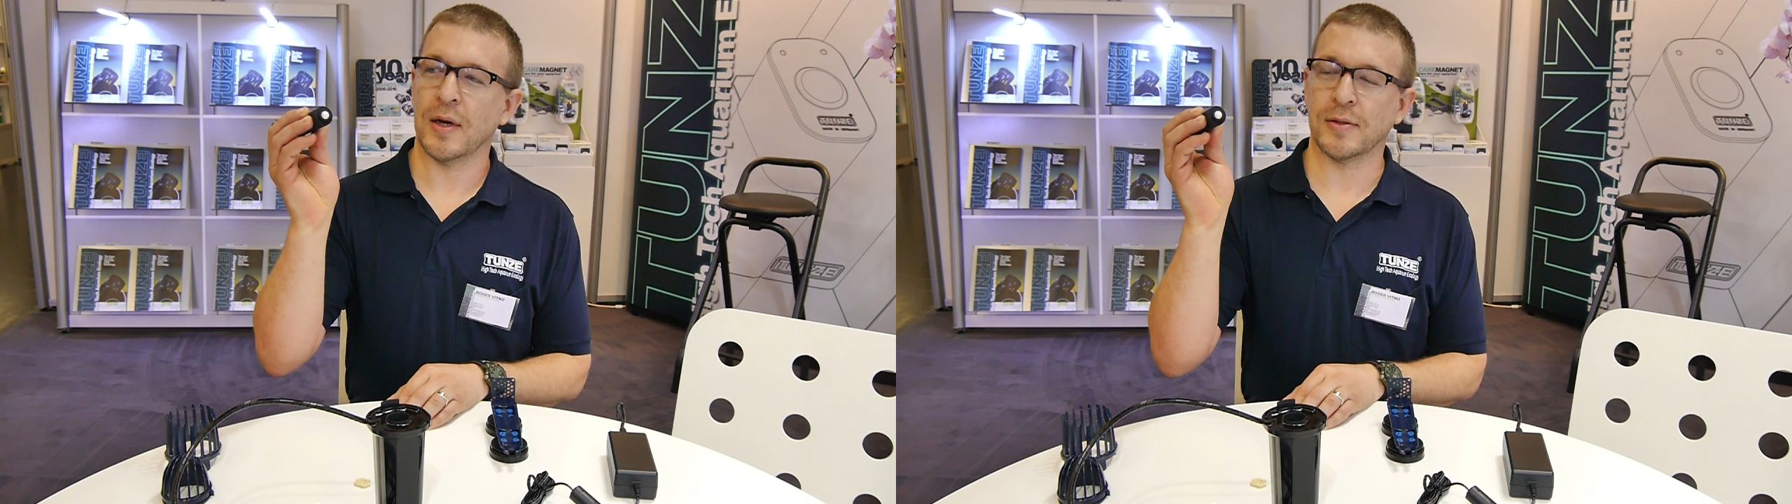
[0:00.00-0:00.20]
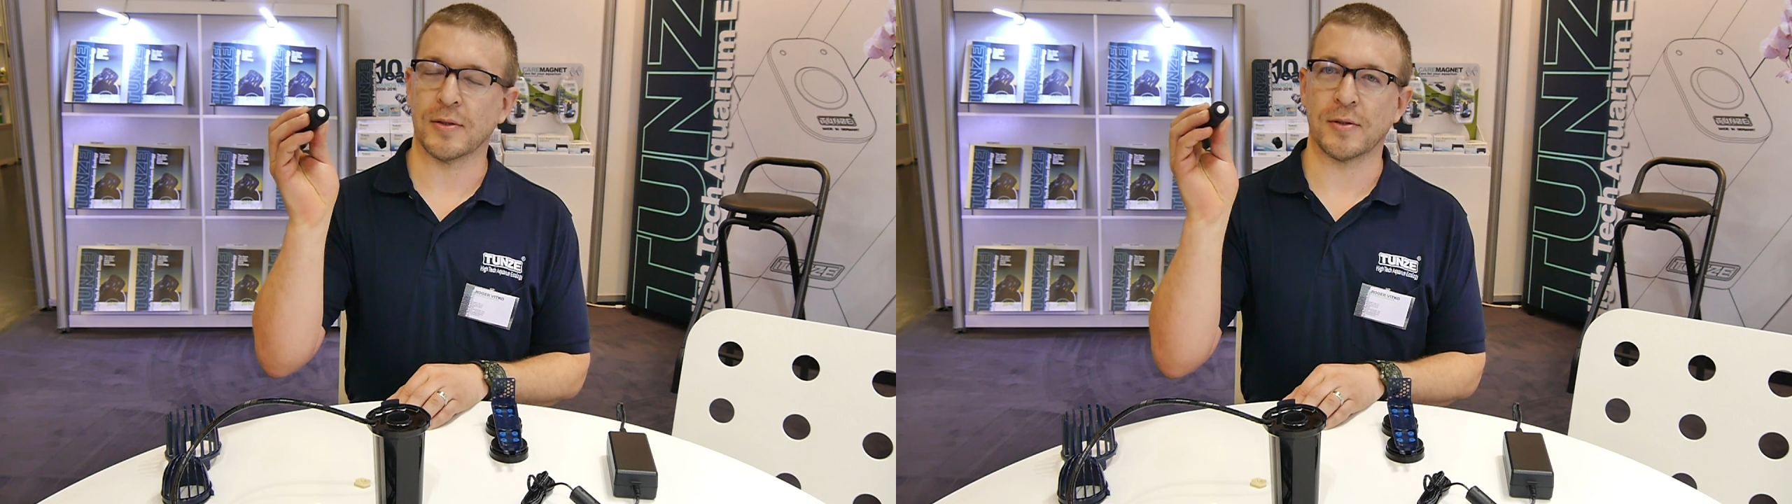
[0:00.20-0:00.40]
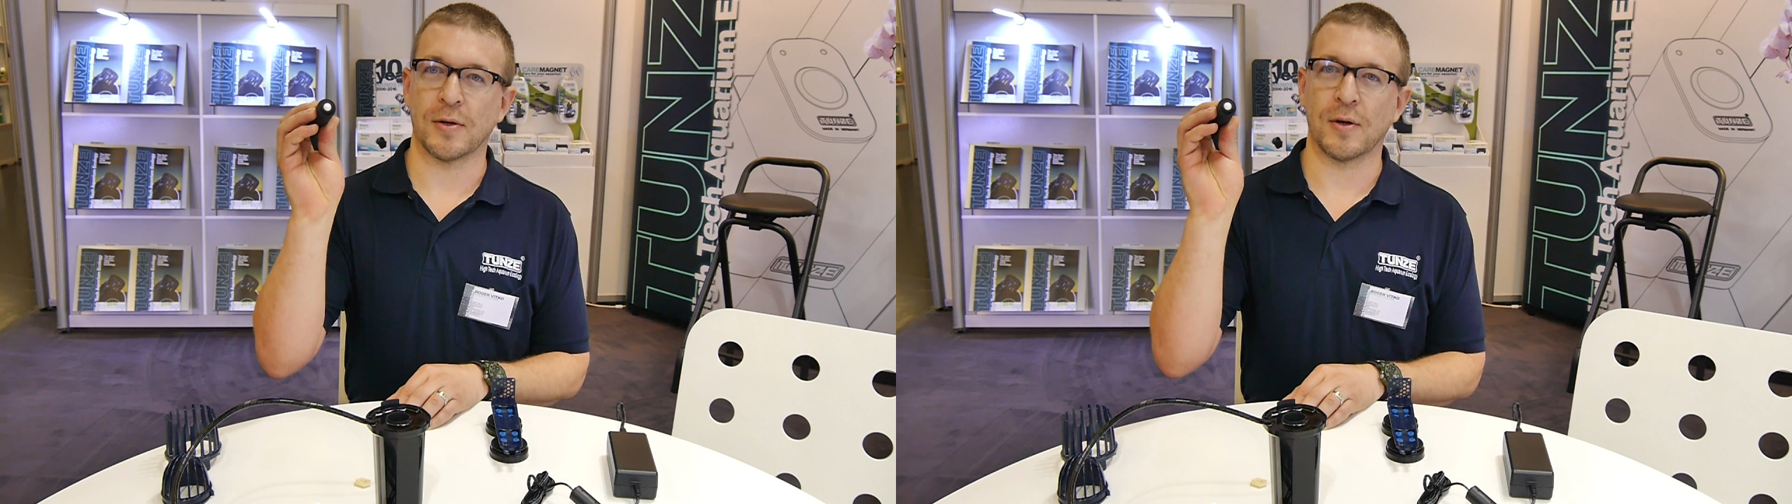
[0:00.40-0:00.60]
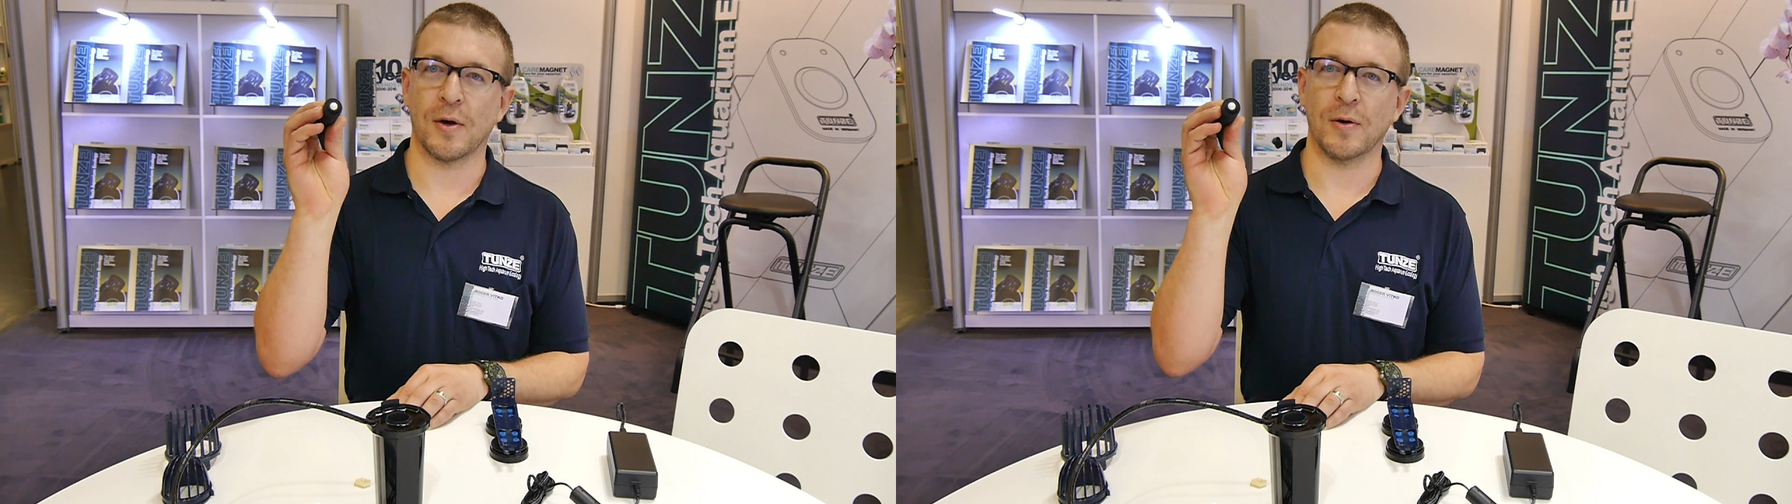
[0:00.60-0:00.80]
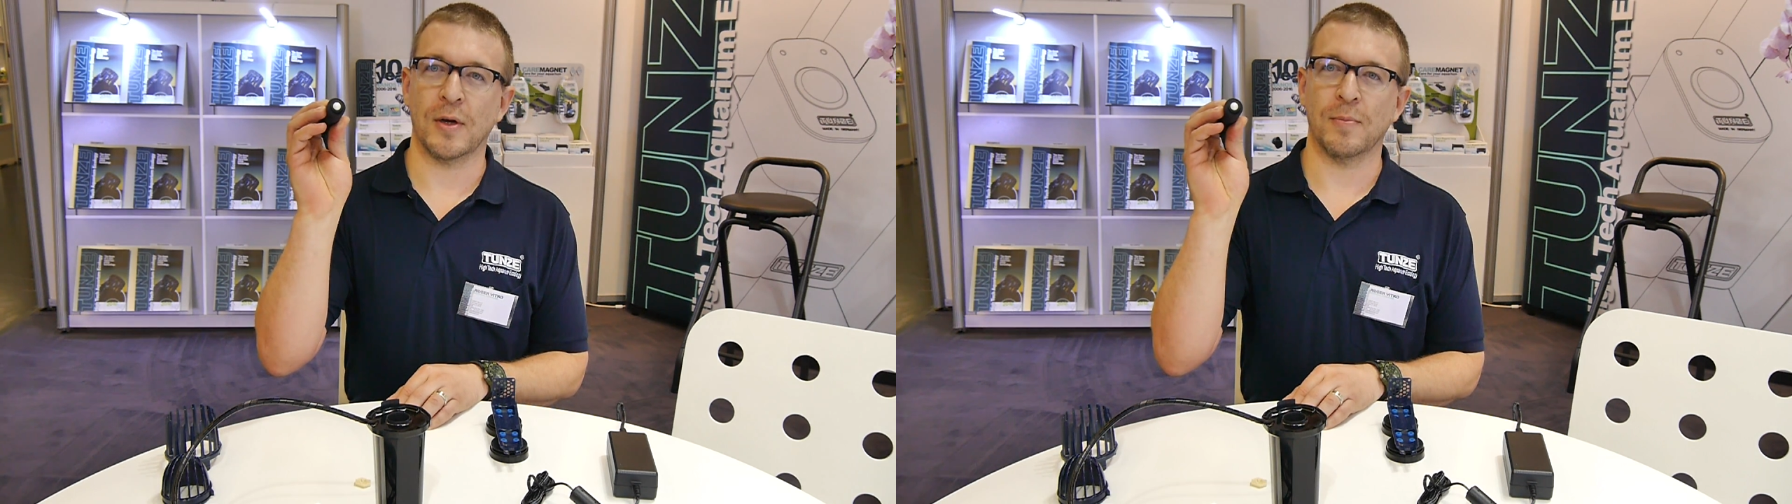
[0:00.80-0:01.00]
is a
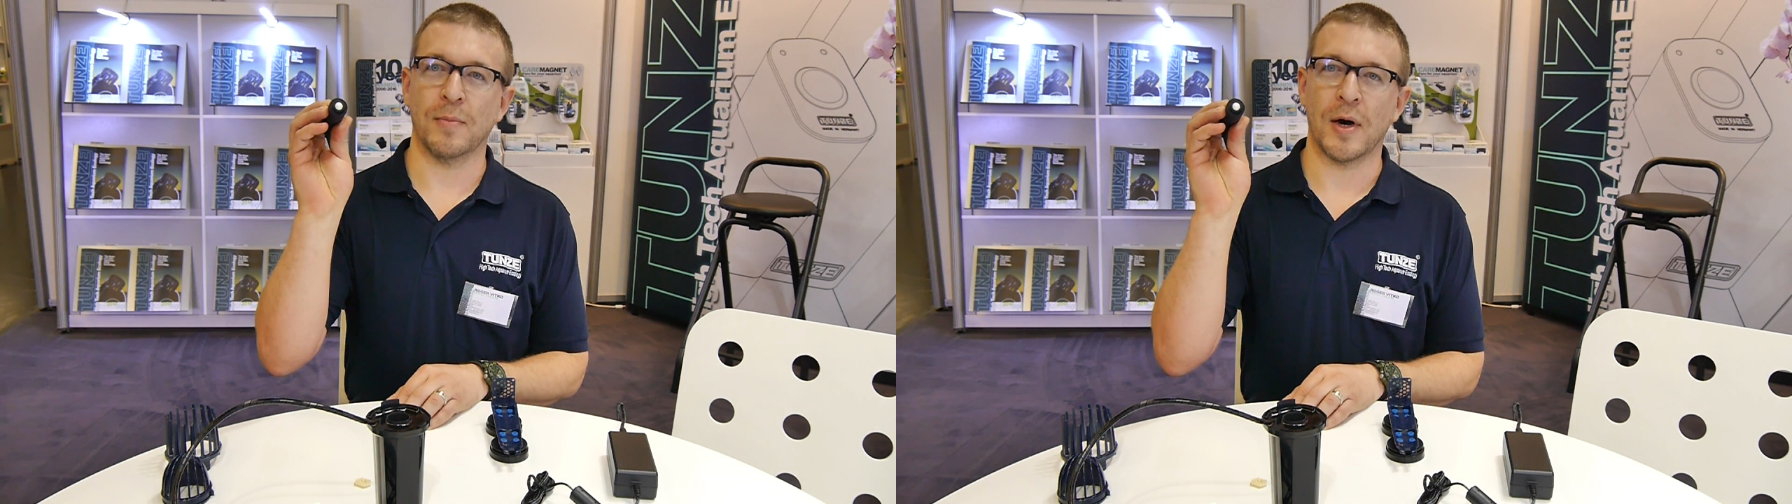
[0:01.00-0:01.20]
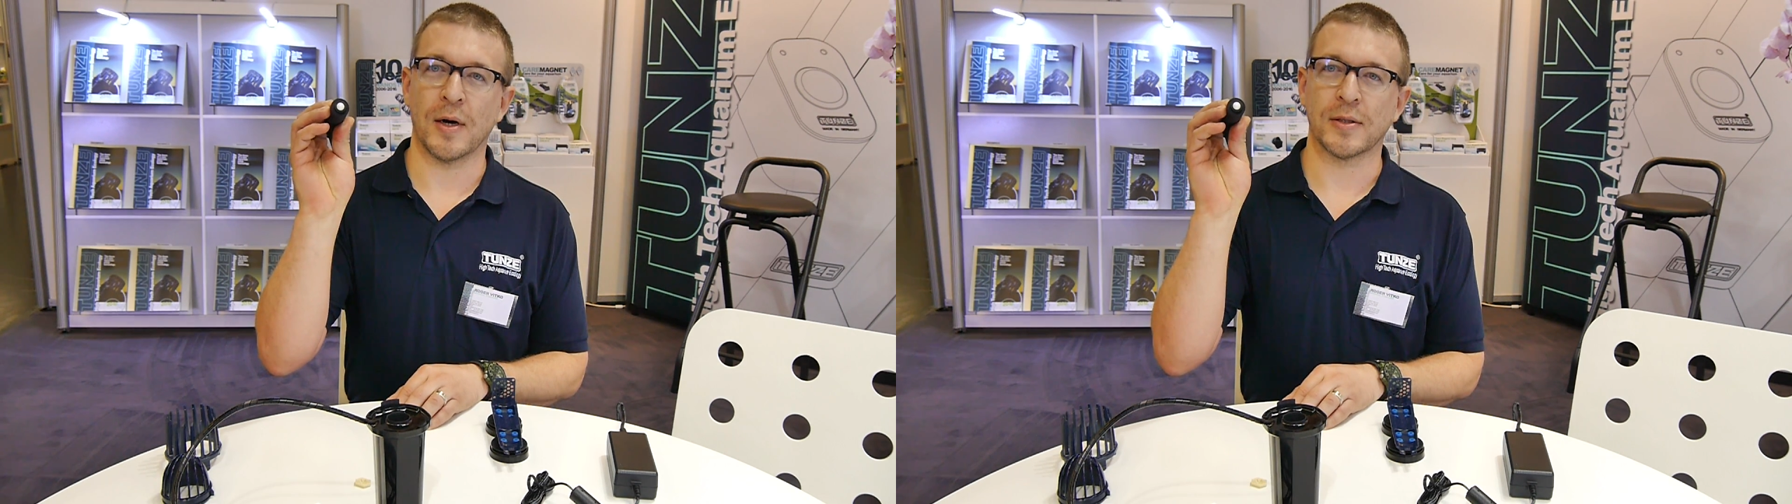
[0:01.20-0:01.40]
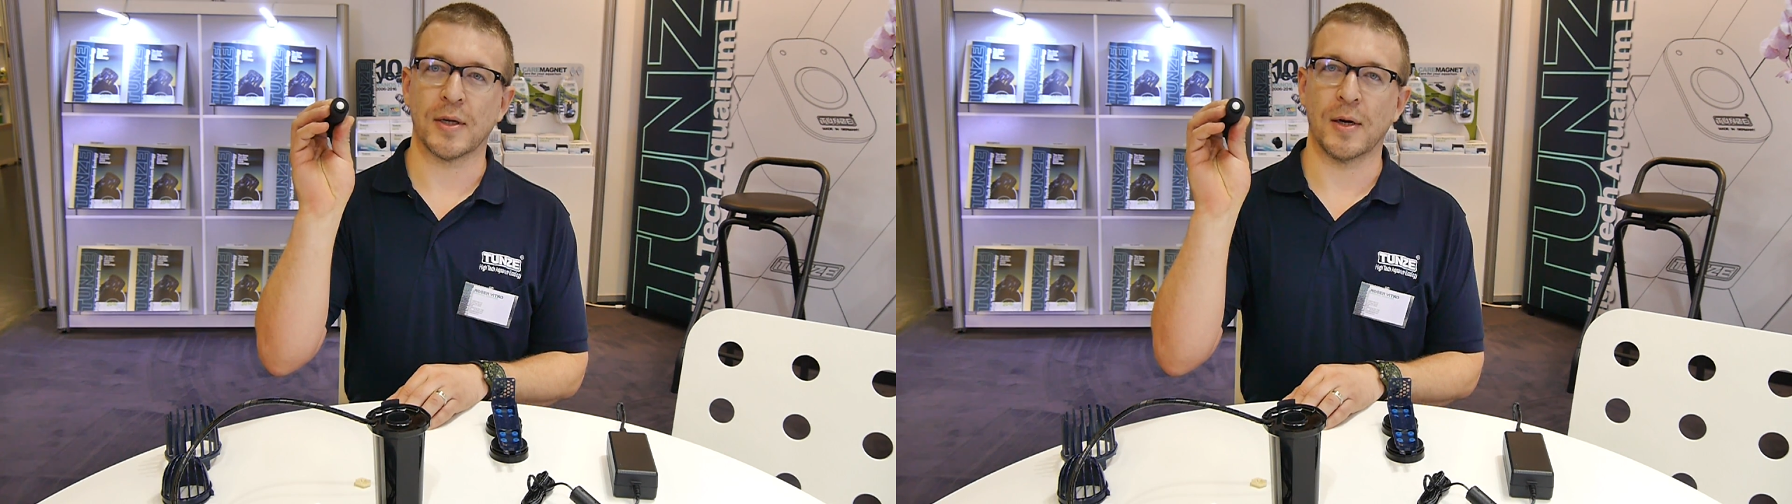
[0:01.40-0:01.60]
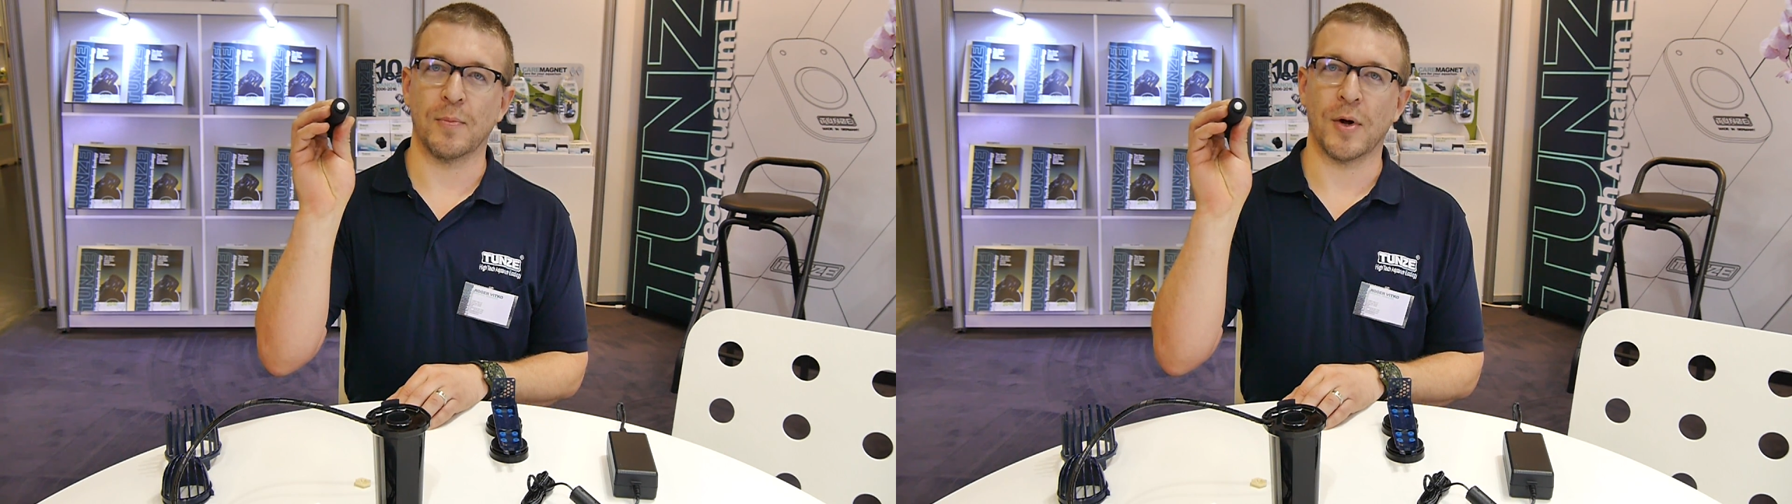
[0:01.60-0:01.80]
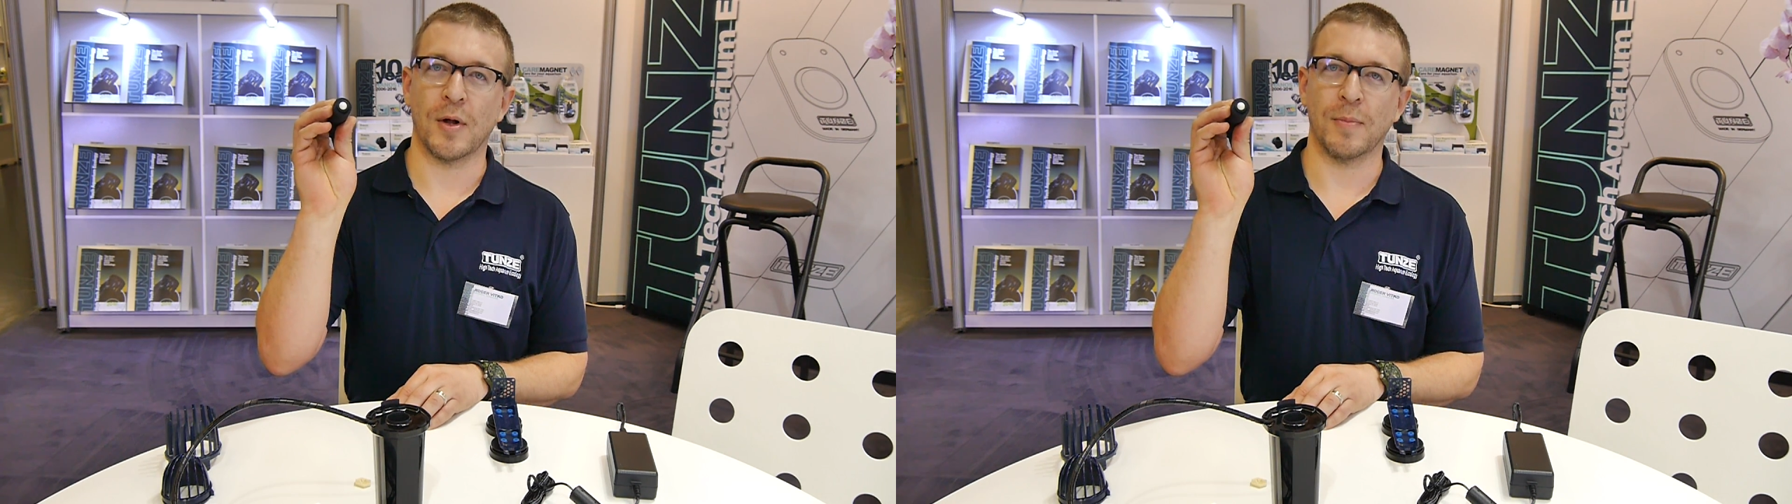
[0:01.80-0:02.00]
zirconium
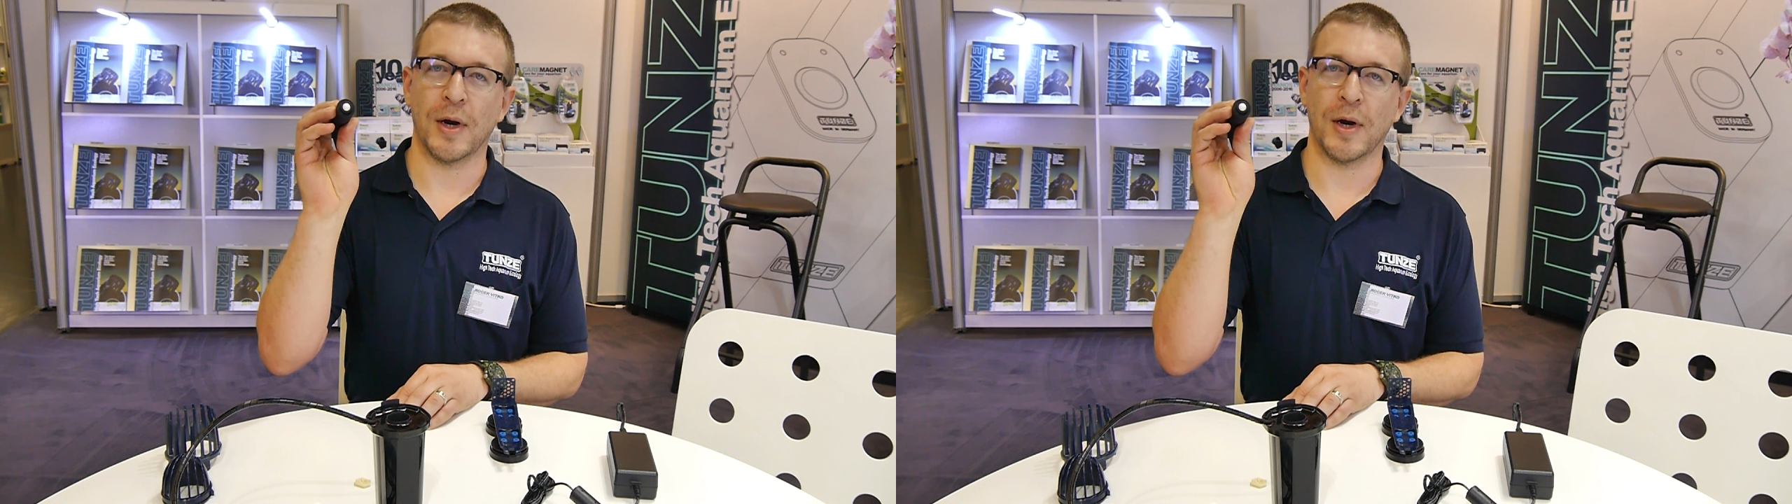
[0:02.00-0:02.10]
oxide ball